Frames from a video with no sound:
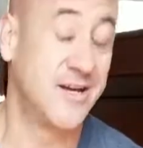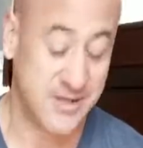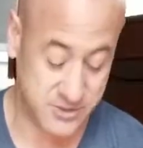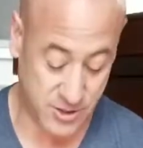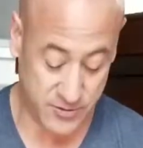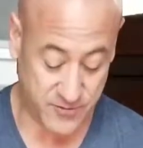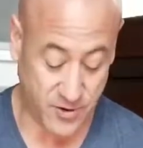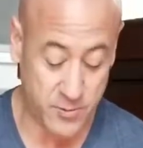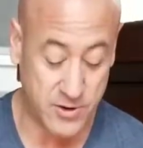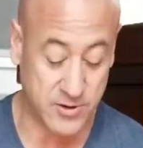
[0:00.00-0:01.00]
So the
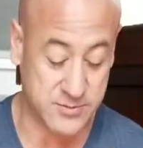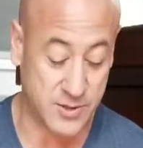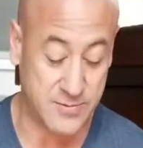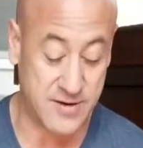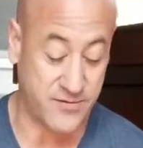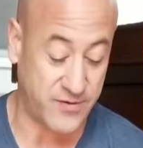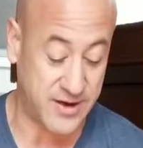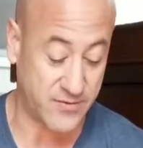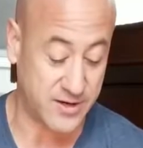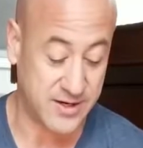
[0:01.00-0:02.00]
foam roller is one of my
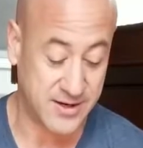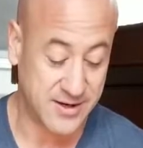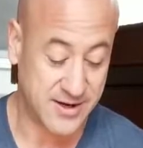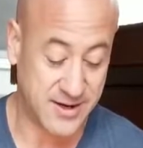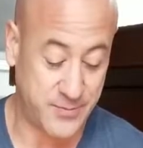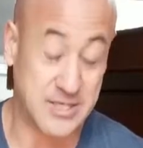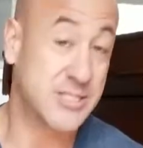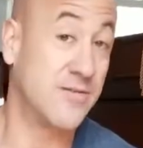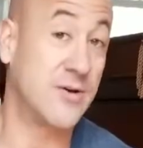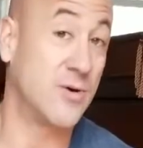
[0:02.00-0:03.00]
favorite pieces
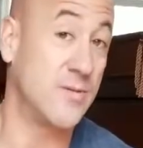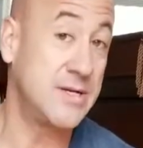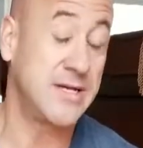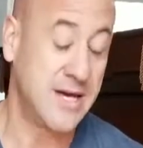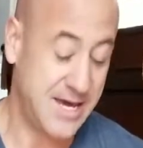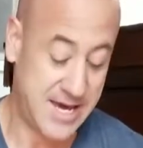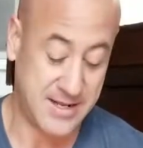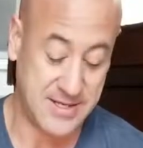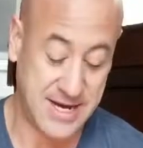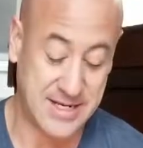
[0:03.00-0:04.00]
of equipment,
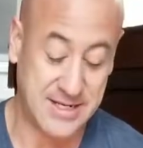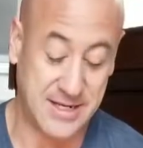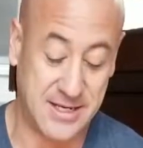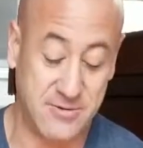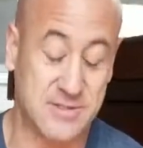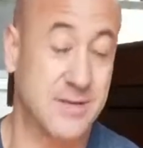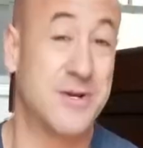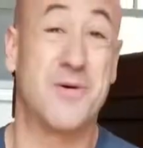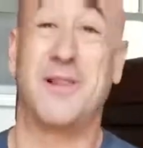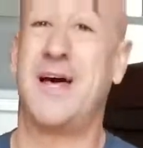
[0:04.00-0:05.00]
and the idea here is that,
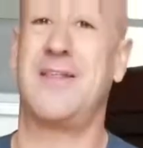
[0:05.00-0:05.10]
a lot of